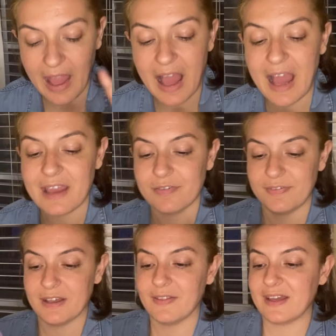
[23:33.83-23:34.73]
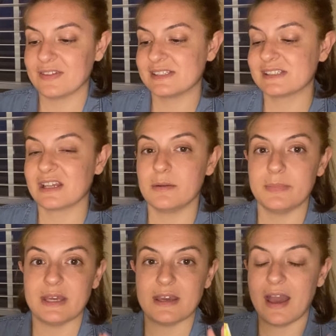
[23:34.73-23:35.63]
I feel like this is going to
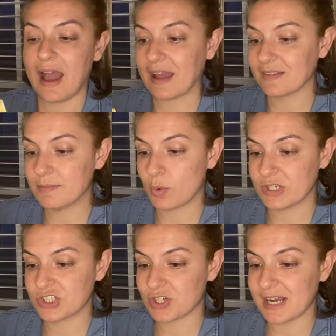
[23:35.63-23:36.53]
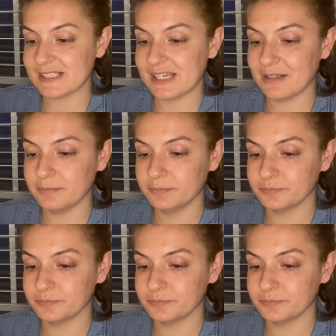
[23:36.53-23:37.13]
be highly moisturizing,